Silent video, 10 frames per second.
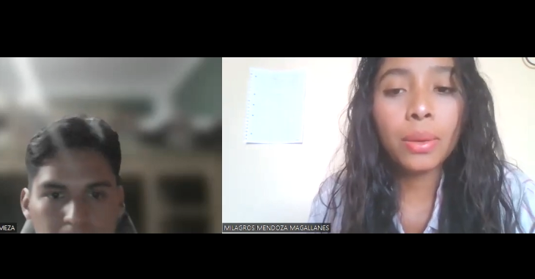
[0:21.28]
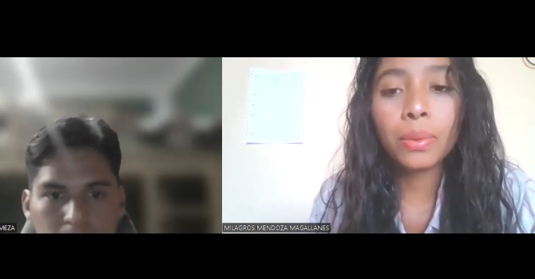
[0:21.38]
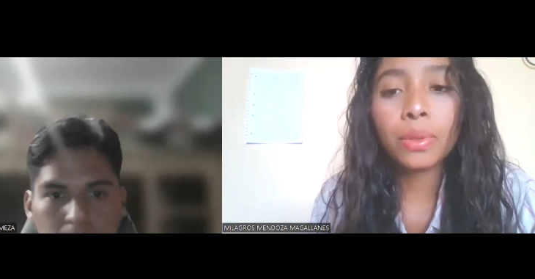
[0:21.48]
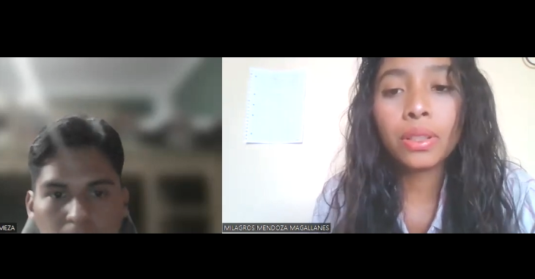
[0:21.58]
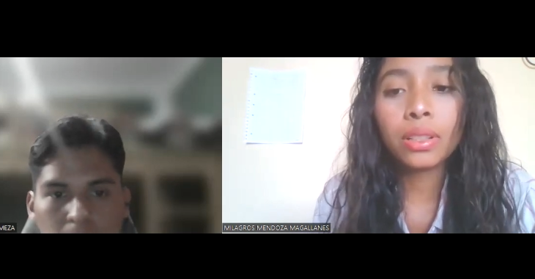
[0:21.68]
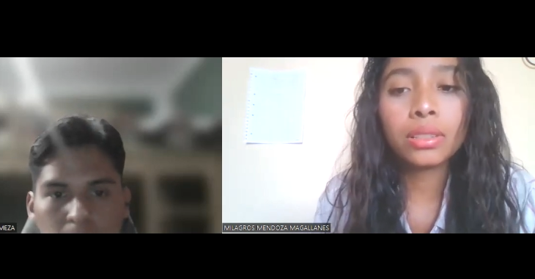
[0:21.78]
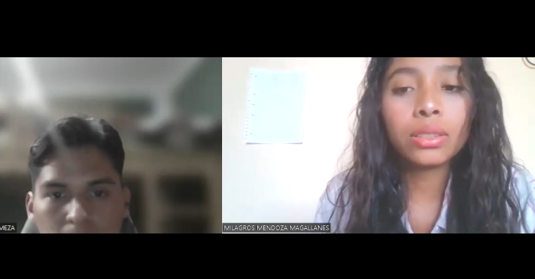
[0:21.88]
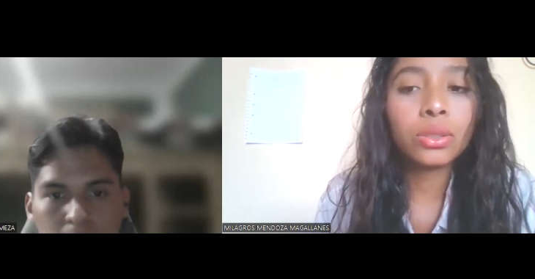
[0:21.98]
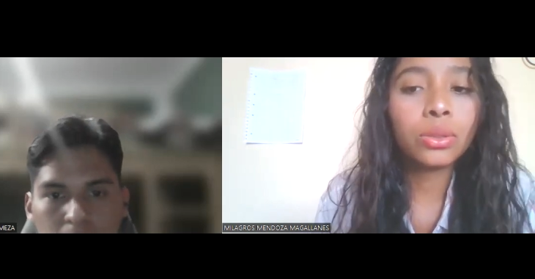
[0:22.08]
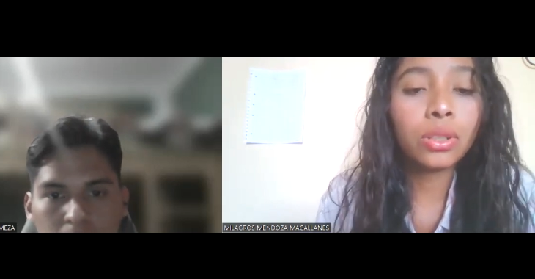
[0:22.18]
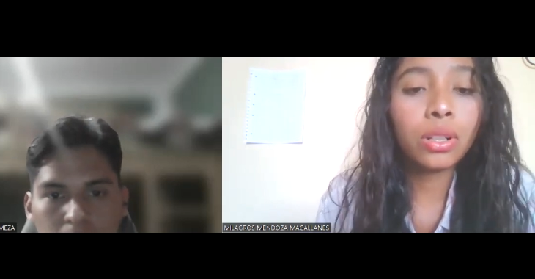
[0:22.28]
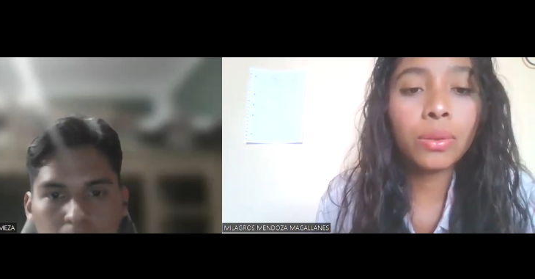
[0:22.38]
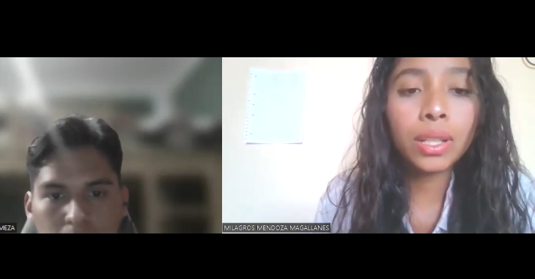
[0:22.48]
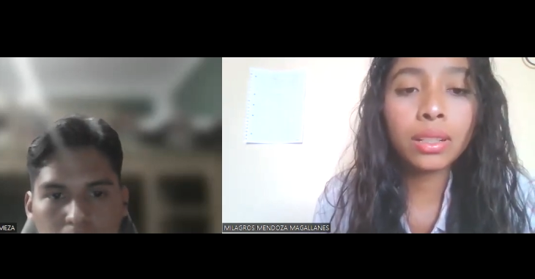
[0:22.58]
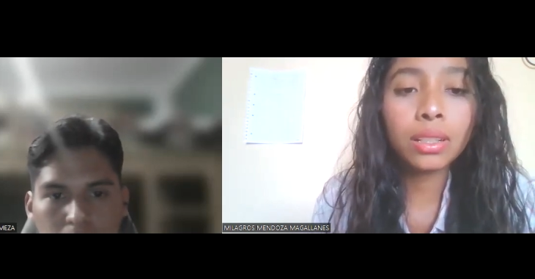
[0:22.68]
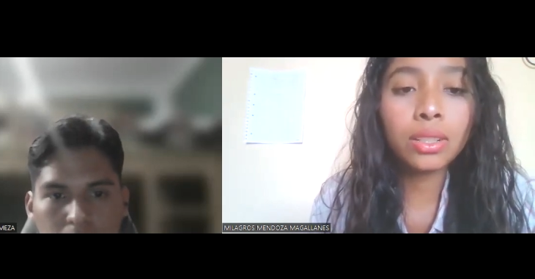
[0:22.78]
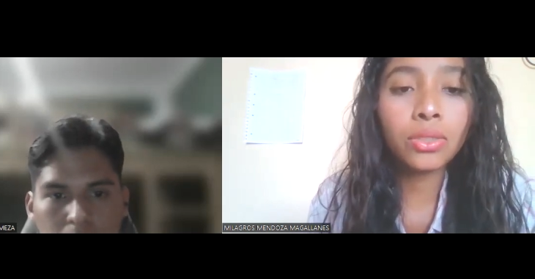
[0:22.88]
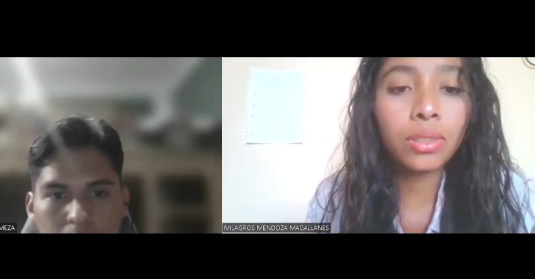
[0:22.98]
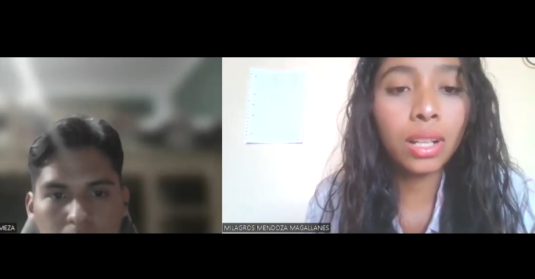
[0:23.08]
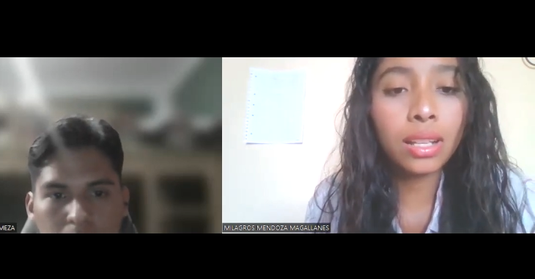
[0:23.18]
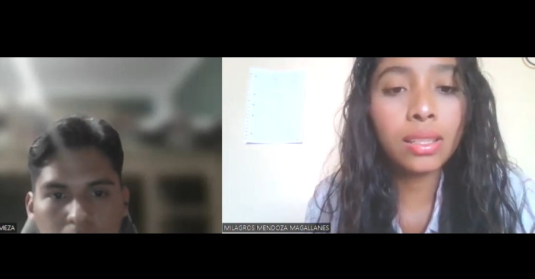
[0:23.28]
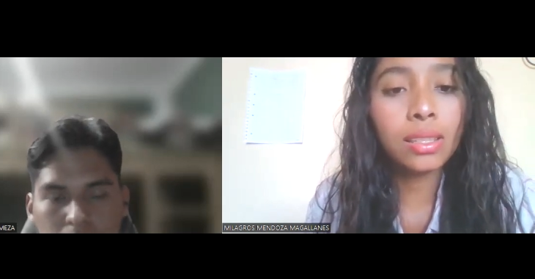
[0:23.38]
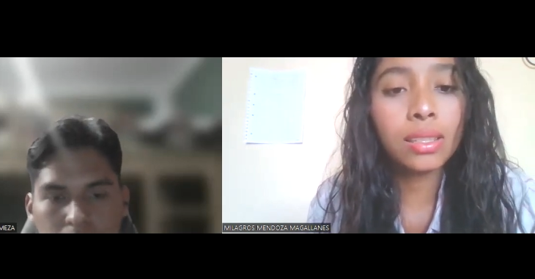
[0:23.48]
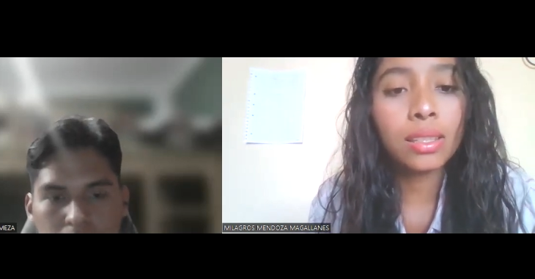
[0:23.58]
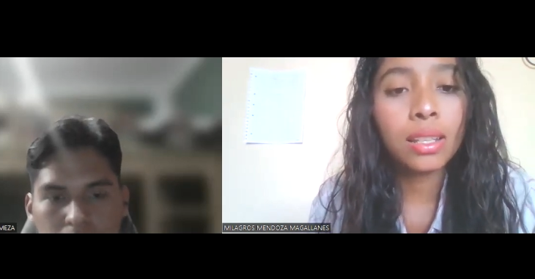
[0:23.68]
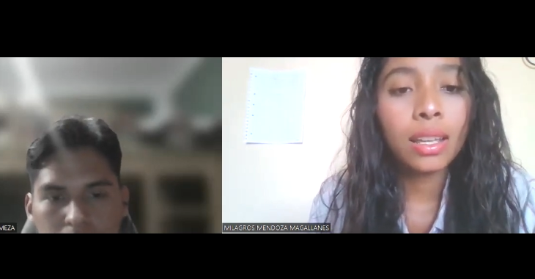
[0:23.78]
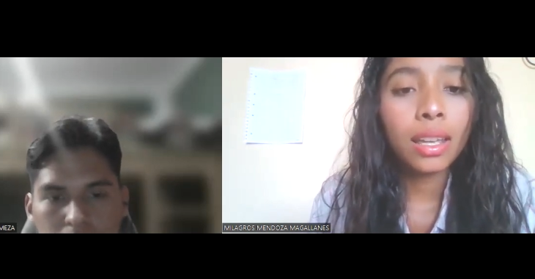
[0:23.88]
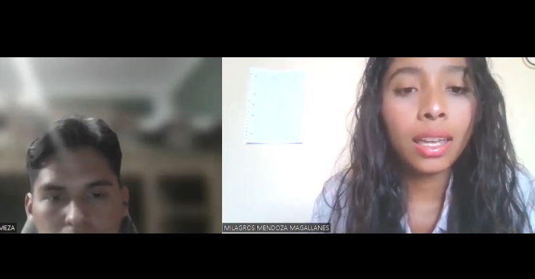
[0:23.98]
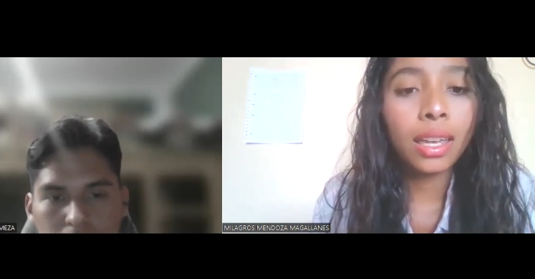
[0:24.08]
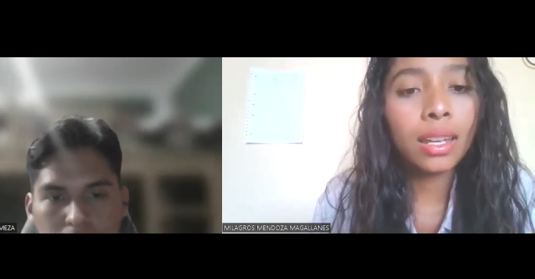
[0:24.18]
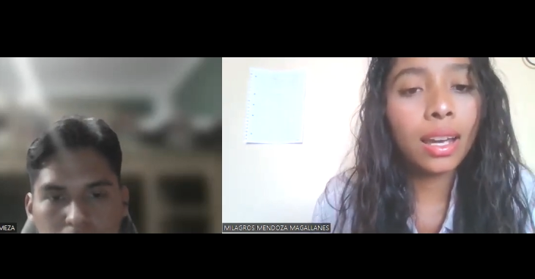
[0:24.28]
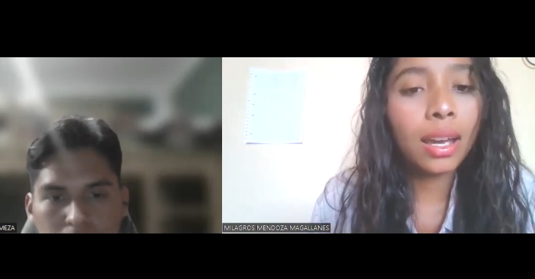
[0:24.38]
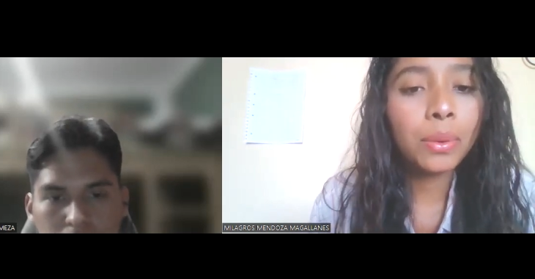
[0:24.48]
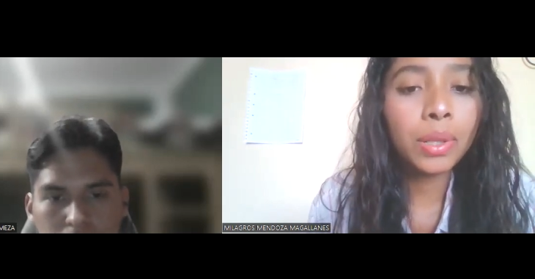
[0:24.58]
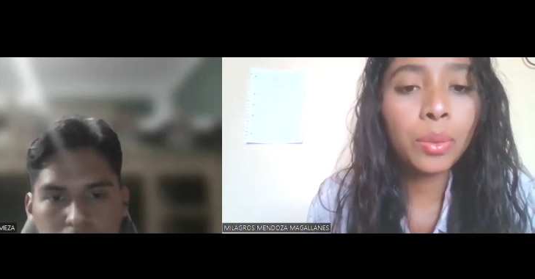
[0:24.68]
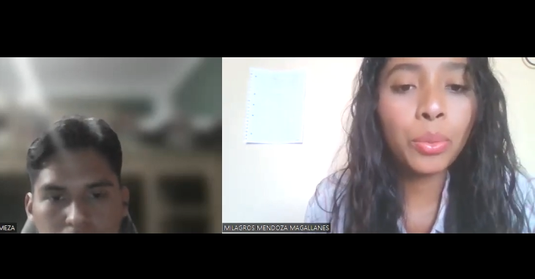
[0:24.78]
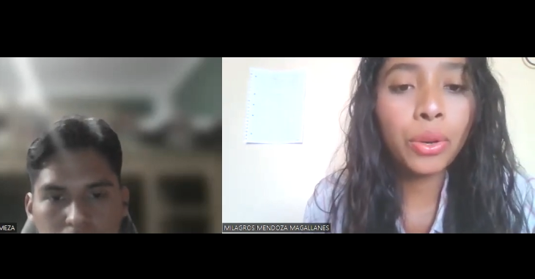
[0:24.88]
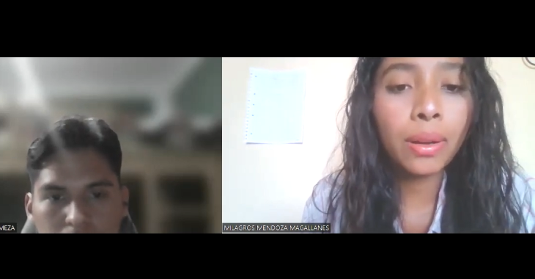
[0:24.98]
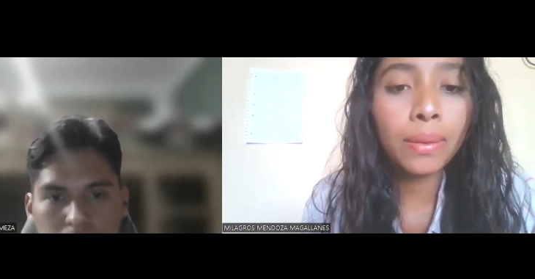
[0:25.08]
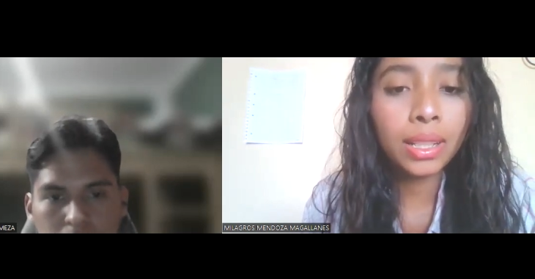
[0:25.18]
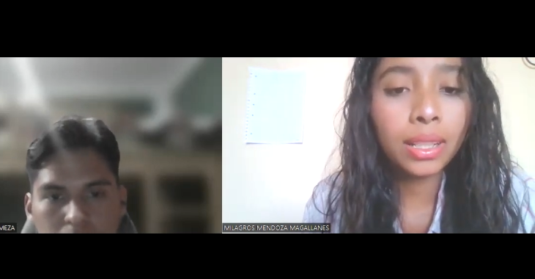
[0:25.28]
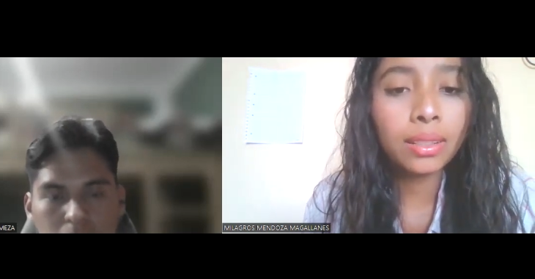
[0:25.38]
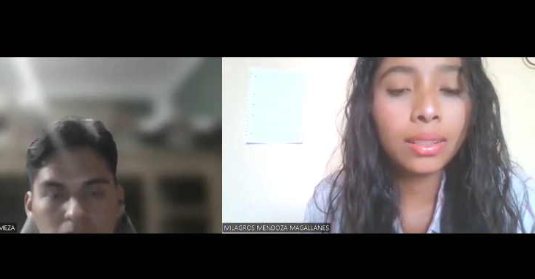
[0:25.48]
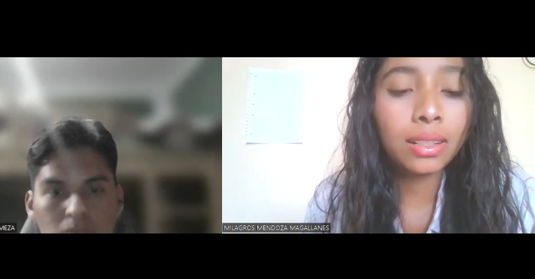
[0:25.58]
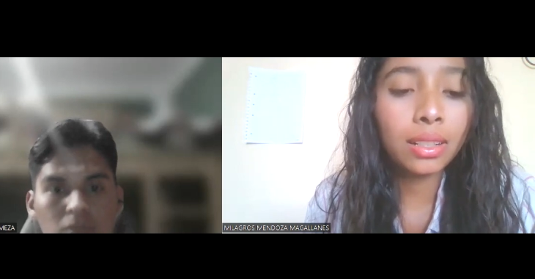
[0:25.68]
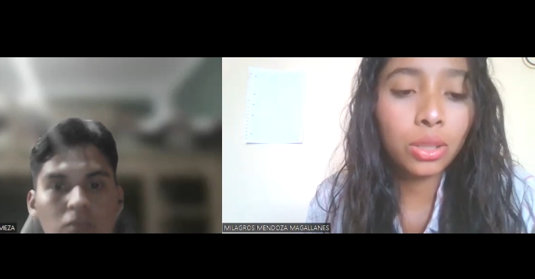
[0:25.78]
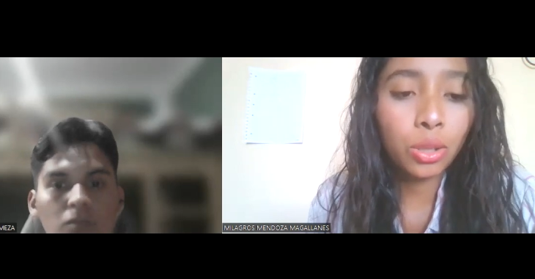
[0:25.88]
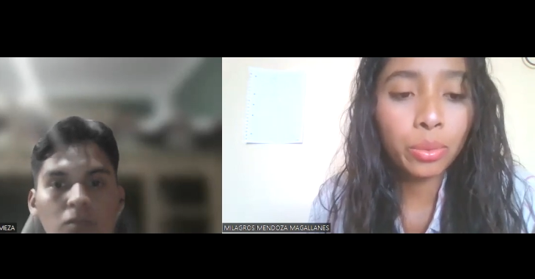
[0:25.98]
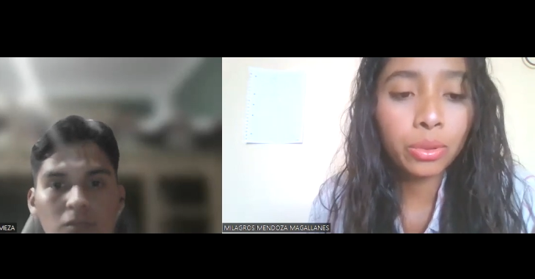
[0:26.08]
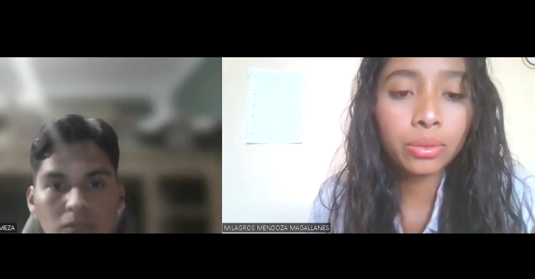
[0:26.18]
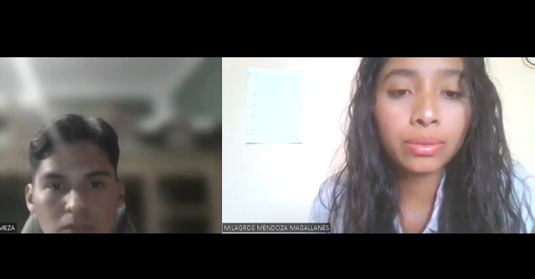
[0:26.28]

Speaker 1: I will to go English classes and I will probably get a job.